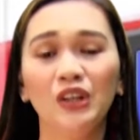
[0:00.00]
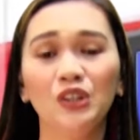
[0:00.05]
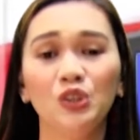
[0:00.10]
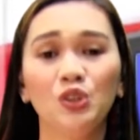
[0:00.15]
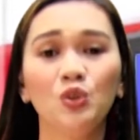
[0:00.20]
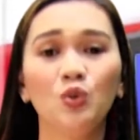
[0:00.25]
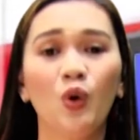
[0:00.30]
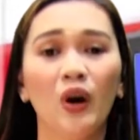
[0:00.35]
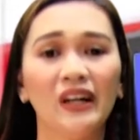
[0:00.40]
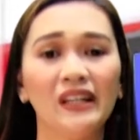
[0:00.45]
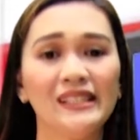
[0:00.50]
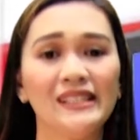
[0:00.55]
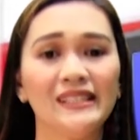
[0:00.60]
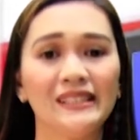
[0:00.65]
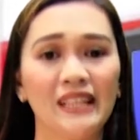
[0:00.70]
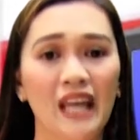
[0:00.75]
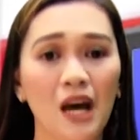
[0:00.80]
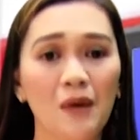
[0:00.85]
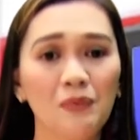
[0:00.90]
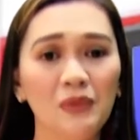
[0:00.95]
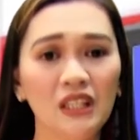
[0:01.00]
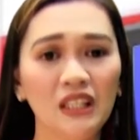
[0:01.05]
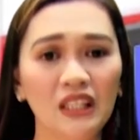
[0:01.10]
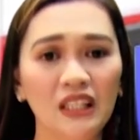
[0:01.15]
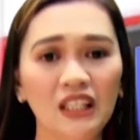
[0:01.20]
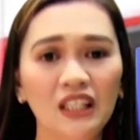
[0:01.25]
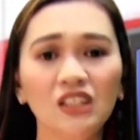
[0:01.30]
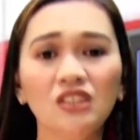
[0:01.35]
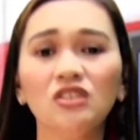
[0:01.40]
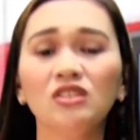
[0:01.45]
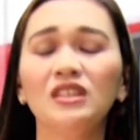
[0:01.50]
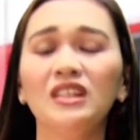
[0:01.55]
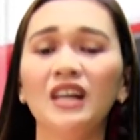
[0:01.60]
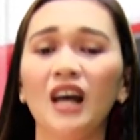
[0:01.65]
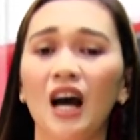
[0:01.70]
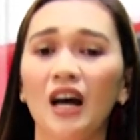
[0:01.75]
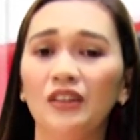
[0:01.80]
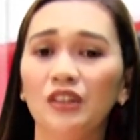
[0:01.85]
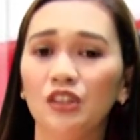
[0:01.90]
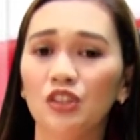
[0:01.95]
You are stepping into the
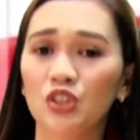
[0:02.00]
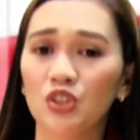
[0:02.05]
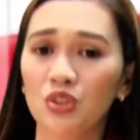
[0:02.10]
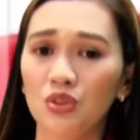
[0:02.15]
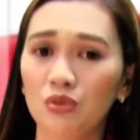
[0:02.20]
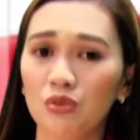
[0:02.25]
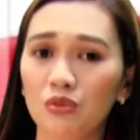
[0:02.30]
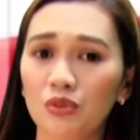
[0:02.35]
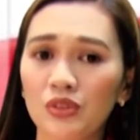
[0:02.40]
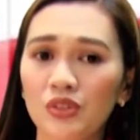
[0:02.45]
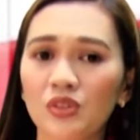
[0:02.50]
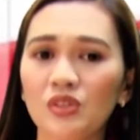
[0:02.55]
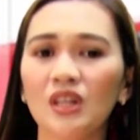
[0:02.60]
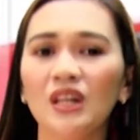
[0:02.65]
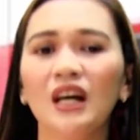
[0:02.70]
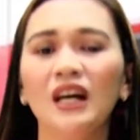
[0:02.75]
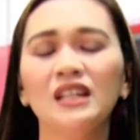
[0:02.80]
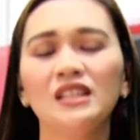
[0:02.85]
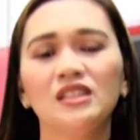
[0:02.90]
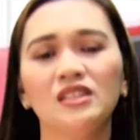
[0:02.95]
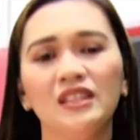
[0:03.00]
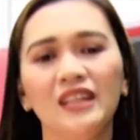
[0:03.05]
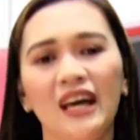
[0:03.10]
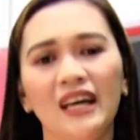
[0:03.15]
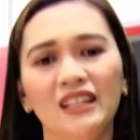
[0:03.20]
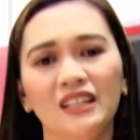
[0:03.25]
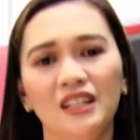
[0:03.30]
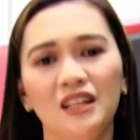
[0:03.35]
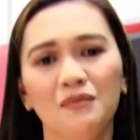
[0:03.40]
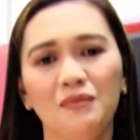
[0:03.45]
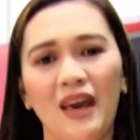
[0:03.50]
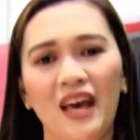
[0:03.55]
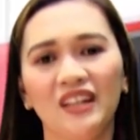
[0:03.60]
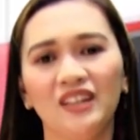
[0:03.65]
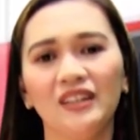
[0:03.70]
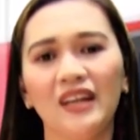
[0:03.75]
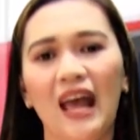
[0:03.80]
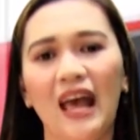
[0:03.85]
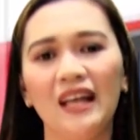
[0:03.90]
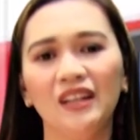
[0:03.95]
other's shoes to get a better
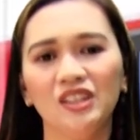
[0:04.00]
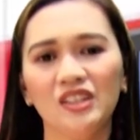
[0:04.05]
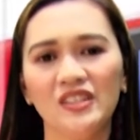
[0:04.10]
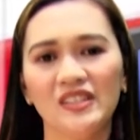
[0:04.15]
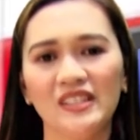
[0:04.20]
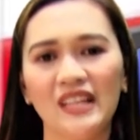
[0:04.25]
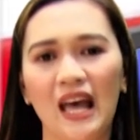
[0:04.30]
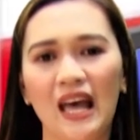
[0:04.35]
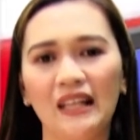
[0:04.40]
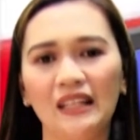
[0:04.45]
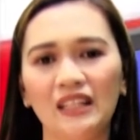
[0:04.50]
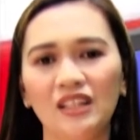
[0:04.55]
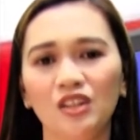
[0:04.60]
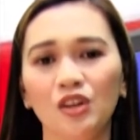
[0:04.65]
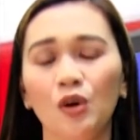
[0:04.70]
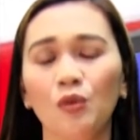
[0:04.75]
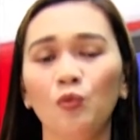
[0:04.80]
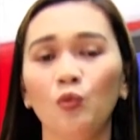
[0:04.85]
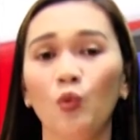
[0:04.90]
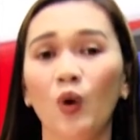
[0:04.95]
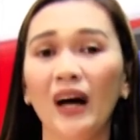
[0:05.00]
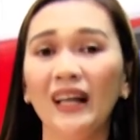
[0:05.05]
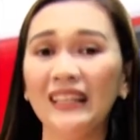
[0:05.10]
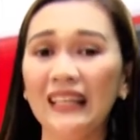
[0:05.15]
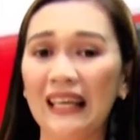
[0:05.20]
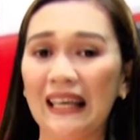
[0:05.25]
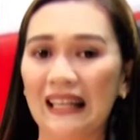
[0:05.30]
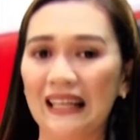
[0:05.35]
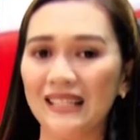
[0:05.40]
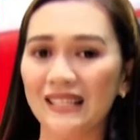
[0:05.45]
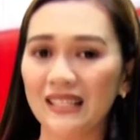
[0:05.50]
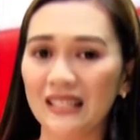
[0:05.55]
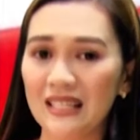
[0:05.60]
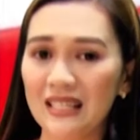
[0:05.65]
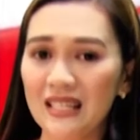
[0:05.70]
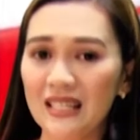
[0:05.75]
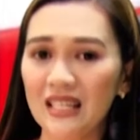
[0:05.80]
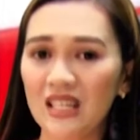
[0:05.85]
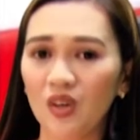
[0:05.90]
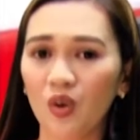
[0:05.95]
understanding of what it is
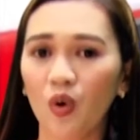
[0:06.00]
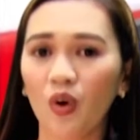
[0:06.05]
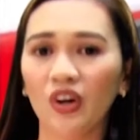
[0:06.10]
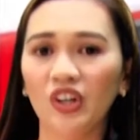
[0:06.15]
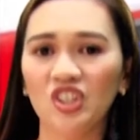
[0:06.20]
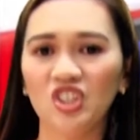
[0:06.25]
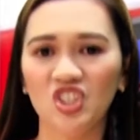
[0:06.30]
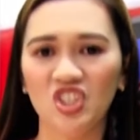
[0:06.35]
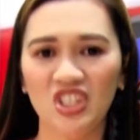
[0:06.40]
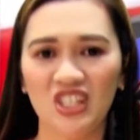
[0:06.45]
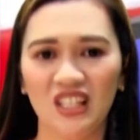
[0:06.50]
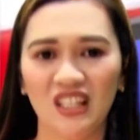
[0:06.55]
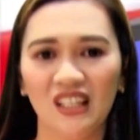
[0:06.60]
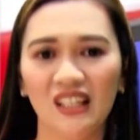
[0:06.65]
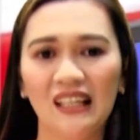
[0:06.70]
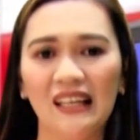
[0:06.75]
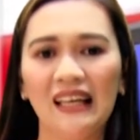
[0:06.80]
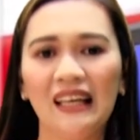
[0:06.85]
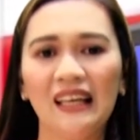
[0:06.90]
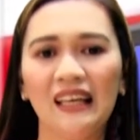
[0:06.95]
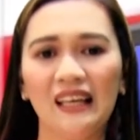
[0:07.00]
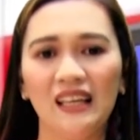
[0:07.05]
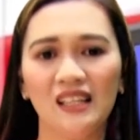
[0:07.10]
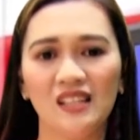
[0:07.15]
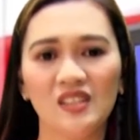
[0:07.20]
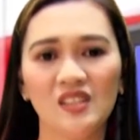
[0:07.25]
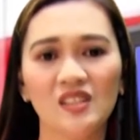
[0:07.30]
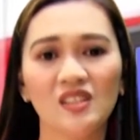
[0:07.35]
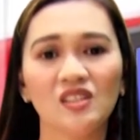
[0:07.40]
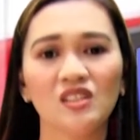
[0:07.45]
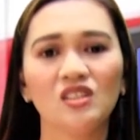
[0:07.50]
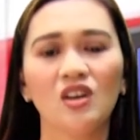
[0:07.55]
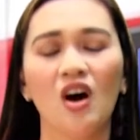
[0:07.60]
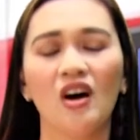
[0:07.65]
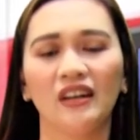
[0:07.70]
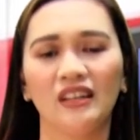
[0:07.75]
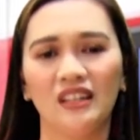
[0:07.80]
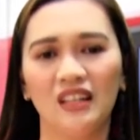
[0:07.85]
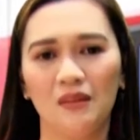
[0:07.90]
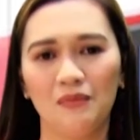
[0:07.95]
he or she is
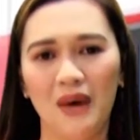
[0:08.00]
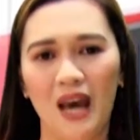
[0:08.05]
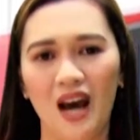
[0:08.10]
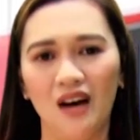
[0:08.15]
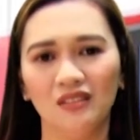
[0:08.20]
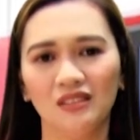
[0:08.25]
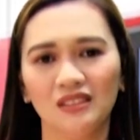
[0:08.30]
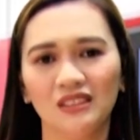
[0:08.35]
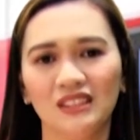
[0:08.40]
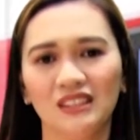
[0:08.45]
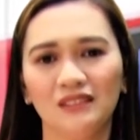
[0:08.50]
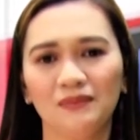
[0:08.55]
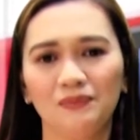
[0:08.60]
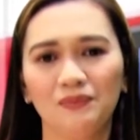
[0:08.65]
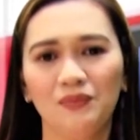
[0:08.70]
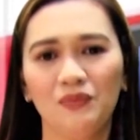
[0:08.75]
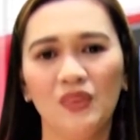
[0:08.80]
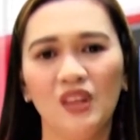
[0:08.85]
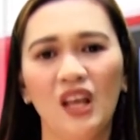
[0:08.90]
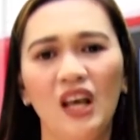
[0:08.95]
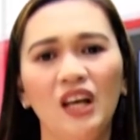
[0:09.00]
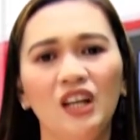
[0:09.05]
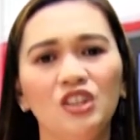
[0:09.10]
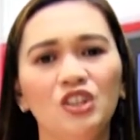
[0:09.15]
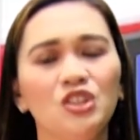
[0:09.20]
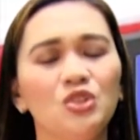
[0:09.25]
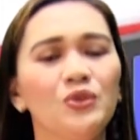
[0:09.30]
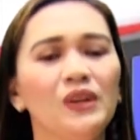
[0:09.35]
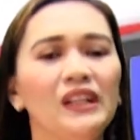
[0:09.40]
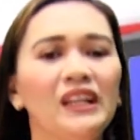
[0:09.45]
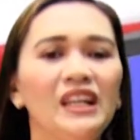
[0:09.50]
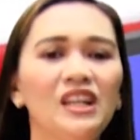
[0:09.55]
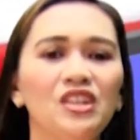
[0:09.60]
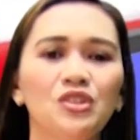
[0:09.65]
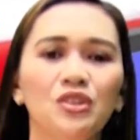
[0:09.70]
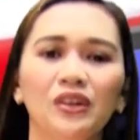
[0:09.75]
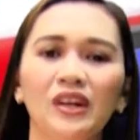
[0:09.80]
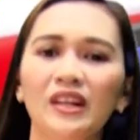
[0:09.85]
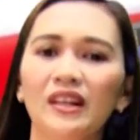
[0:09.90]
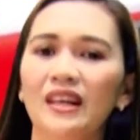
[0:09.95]
talking about. Usually,
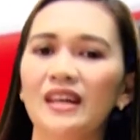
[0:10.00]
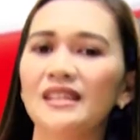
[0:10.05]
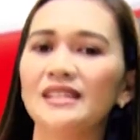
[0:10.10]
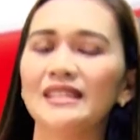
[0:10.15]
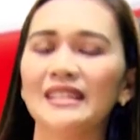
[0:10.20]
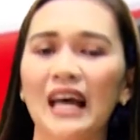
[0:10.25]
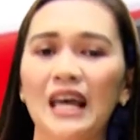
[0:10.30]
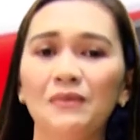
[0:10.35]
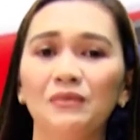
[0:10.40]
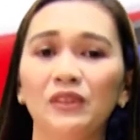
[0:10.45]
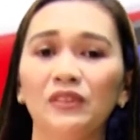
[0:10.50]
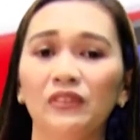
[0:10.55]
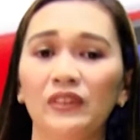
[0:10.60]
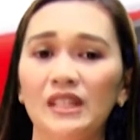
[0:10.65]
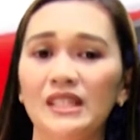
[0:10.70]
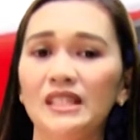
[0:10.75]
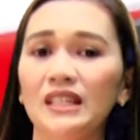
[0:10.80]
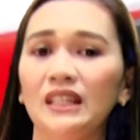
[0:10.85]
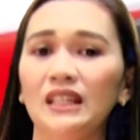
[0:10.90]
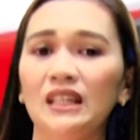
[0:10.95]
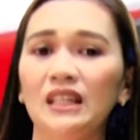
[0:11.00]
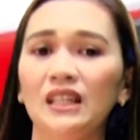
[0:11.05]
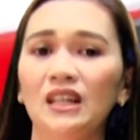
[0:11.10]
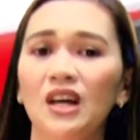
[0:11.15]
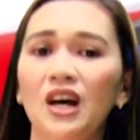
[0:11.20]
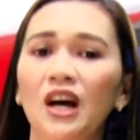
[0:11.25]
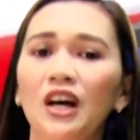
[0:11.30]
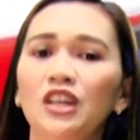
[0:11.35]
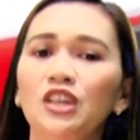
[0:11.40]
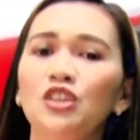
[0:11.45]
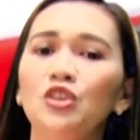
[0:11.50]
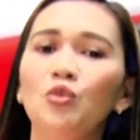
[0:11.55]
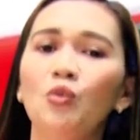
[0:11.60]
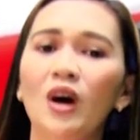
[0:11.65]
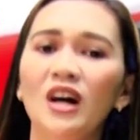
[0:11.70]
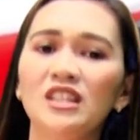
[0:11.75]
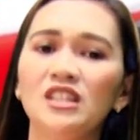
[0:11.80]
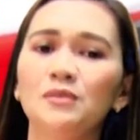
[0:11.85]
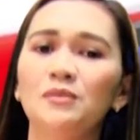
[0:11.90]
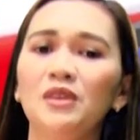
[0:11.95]
during this type of listening, you
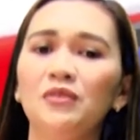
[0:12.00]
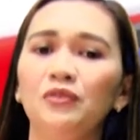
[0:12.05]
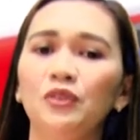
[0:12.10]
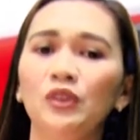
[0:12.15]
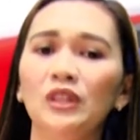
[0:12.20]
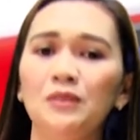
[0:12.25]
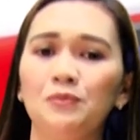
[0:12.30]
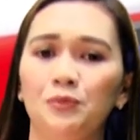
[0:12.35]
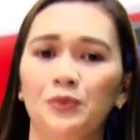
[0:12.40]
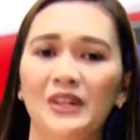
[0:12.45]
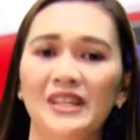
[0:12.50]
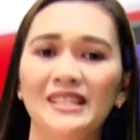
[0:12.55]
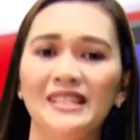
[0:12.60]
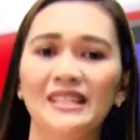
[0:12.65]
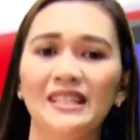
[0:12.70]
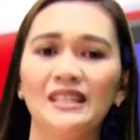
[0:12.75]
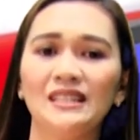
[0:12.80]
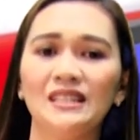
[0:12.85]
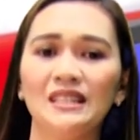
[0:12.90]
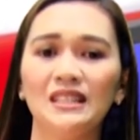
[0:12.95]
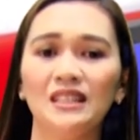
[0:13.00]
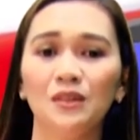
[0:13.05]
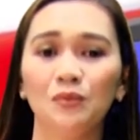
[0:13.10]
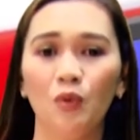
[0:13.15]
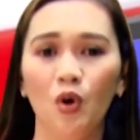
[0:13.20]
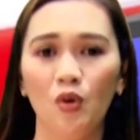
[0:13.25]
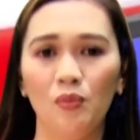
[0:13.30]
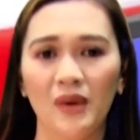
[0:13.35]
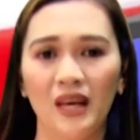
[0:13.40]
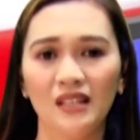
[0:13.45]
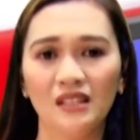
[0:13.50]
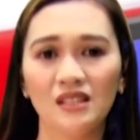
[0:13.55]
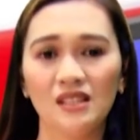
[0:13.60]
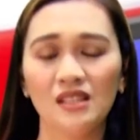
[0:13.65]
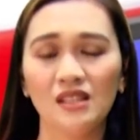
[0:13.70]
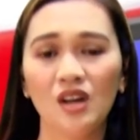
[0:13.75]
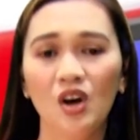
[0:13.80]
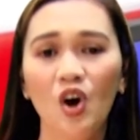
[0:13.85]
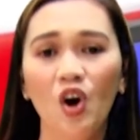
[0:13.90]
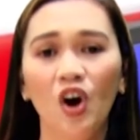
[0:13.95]
want to be fully present in the moment
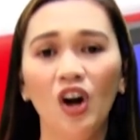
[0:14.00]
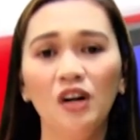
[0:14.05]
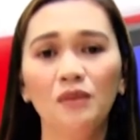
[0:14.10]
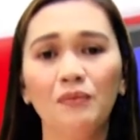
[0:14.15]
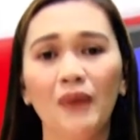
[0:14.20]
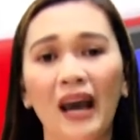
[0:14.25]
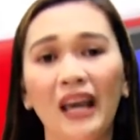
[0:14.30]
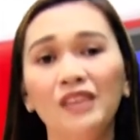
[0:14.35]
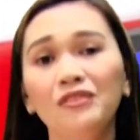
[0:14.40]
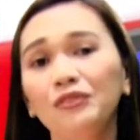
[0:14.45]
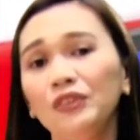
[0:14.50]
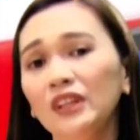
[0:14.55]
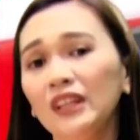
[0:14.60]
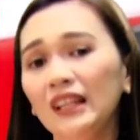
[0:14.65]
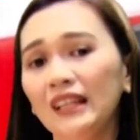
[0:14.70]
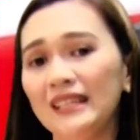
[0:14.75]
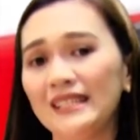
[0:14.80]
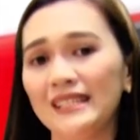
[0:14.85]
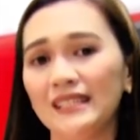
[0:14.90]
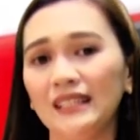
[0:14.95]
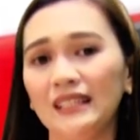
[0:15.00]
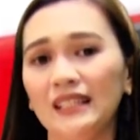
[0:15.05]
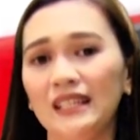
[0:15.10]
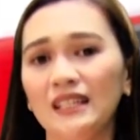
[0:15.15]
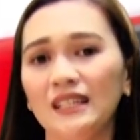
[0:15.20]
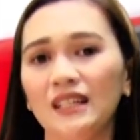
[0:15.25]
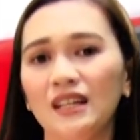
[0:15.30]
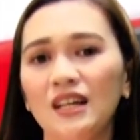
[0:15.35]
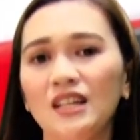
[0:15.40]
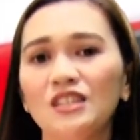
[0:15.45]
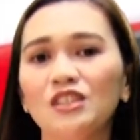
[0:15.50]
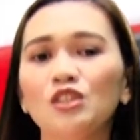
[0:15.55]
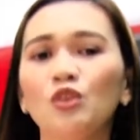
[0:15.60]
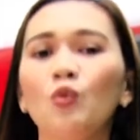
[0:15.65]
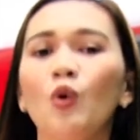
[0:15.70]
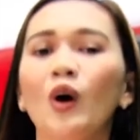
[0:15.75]
or mindfully listening to